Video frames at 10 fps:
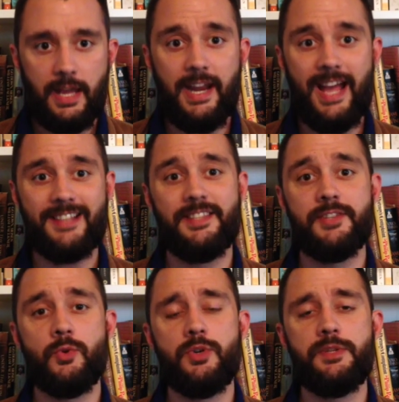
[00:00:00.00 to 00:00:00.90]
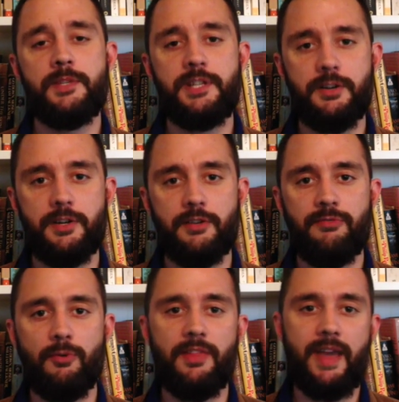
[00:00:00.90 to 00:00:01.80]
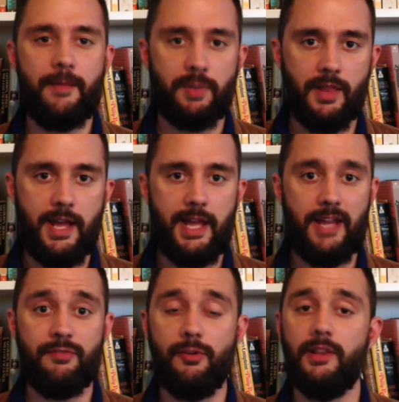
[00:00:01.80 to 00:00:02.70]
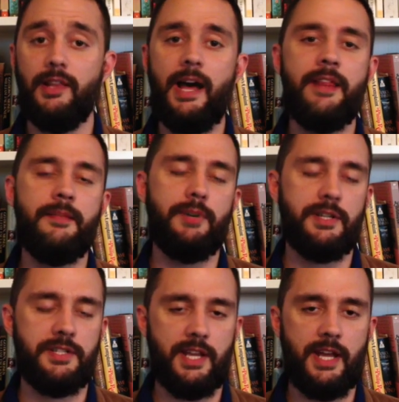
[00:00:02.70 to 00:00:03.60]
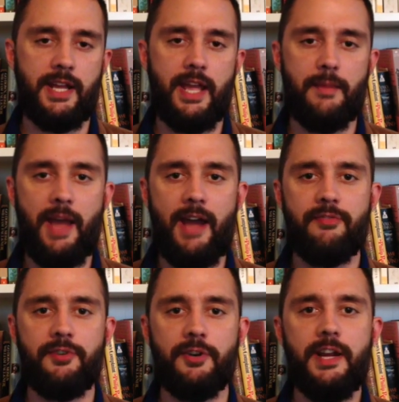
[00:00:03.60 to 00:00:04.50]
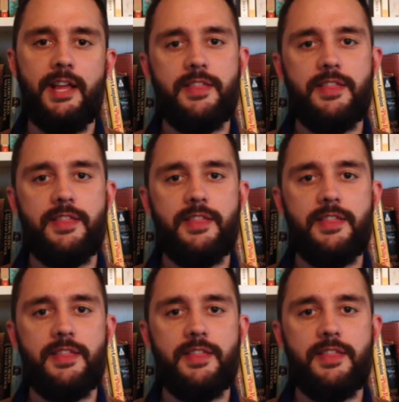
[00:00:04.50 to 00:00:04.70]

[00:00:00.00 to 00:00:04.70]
And as the source material for that play and for a lot of the books that kind of came after,